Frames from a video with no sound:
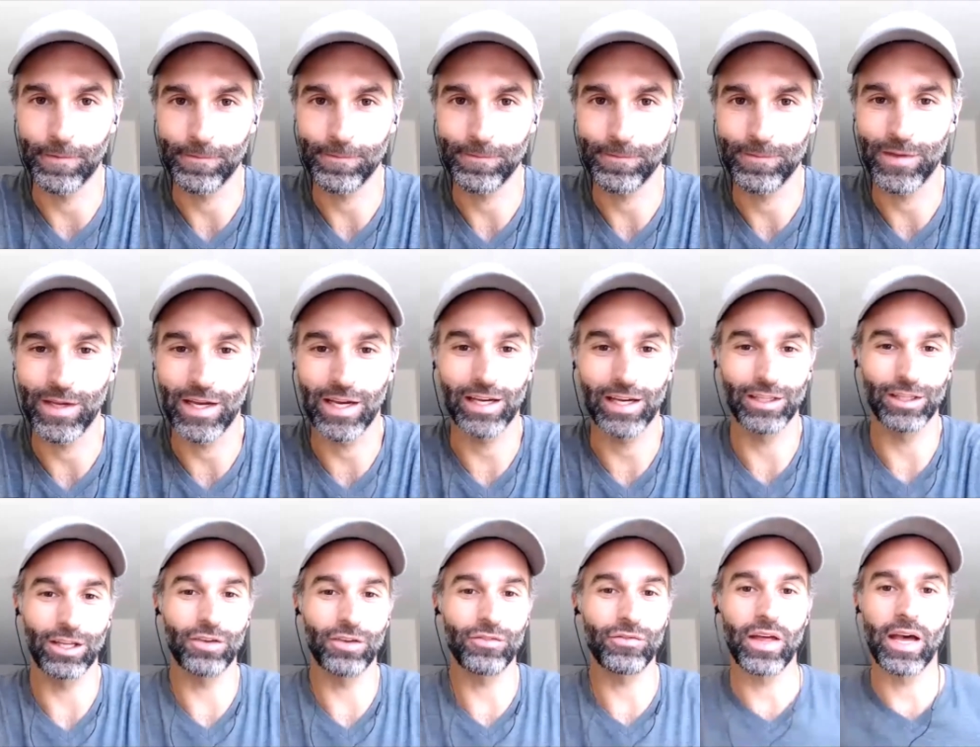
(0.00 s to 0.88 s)
I
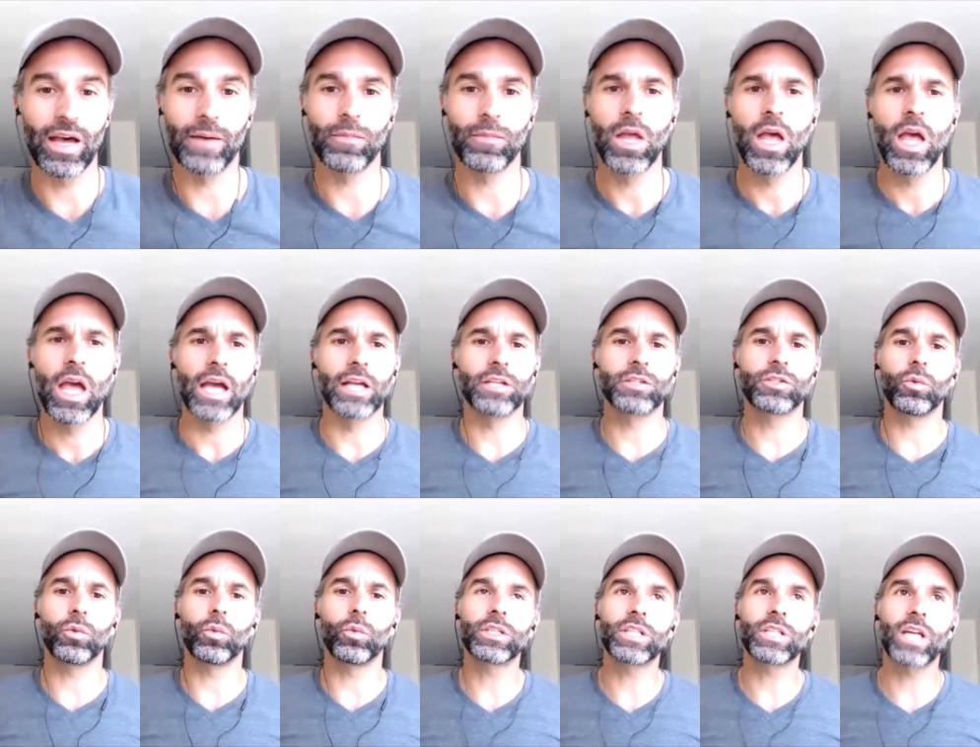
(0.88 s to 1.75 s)
love that. And so
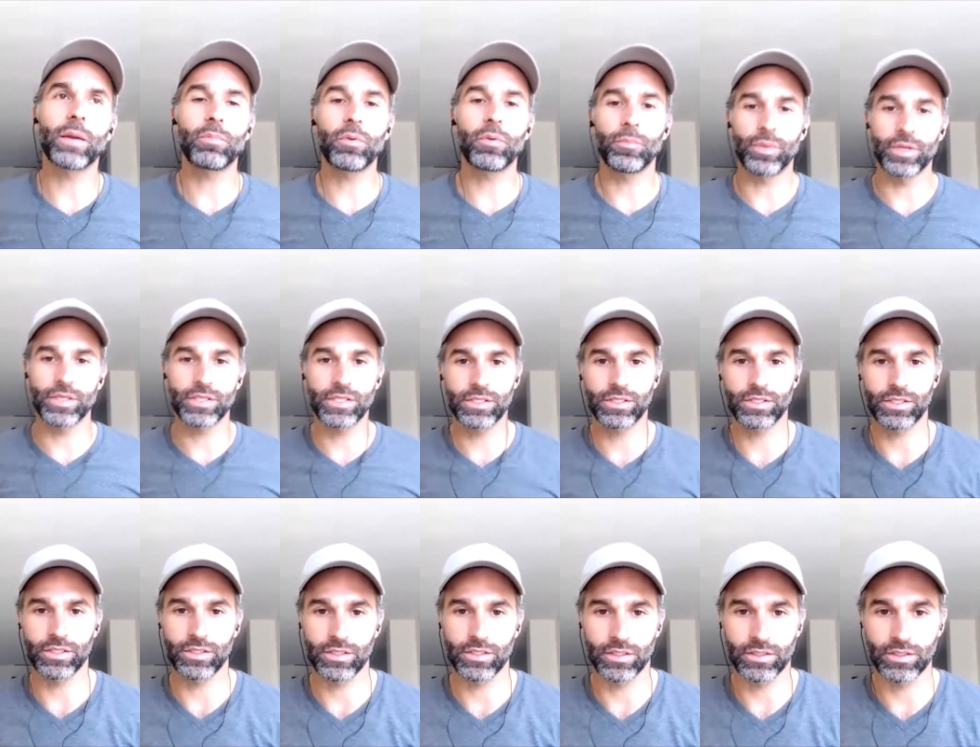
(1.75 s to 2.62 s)
what type of
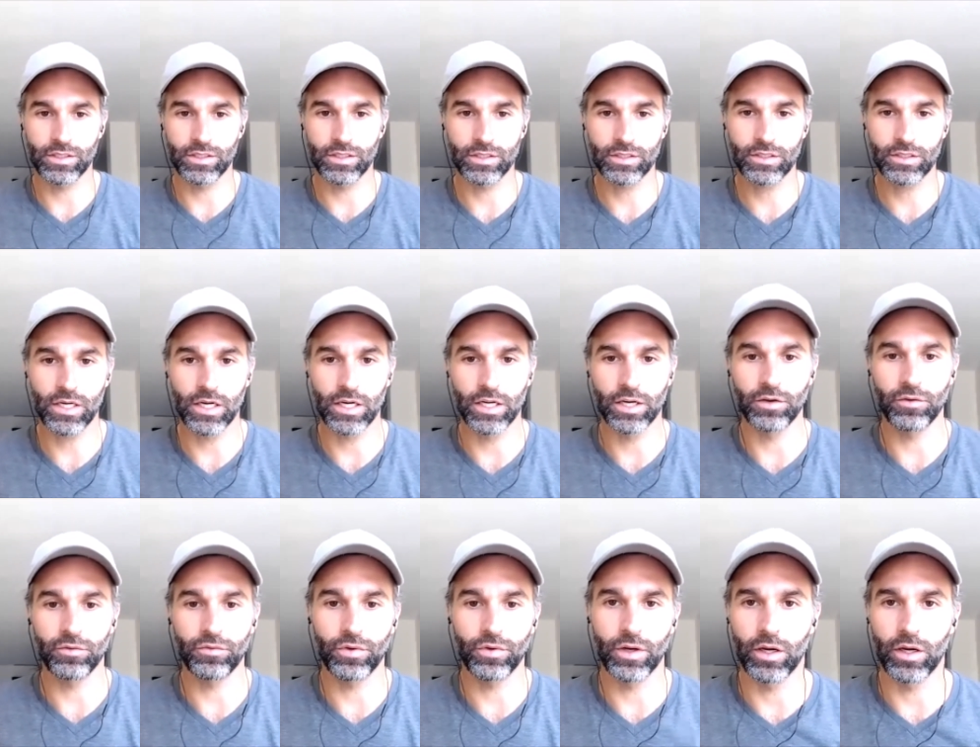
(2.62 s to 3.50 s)
businesses? Is this kind
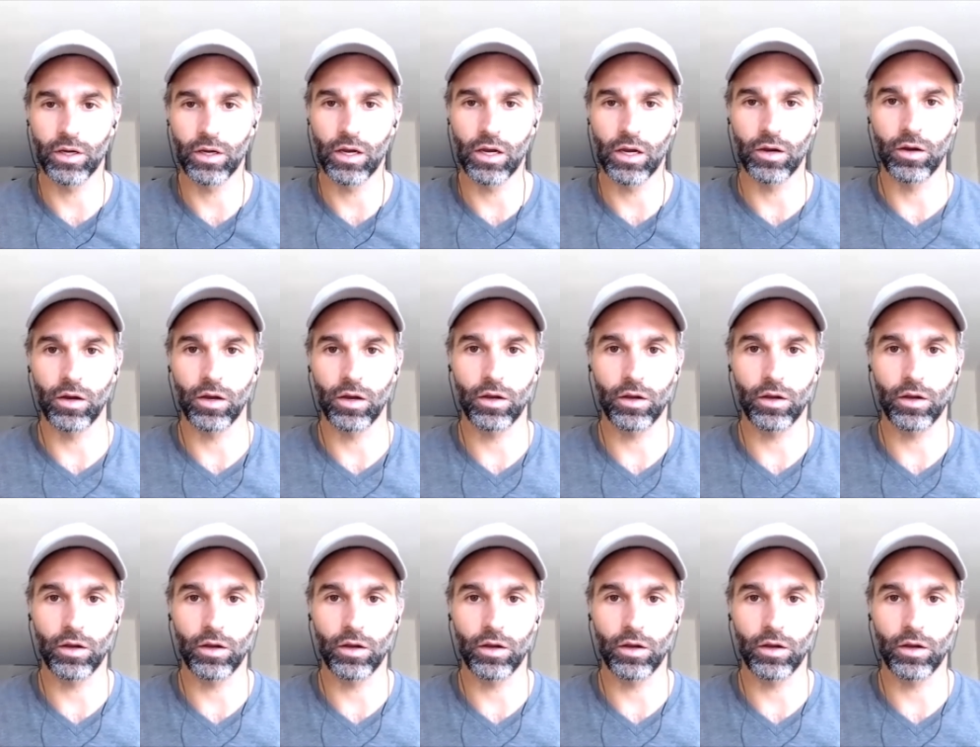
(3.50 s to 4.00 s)
of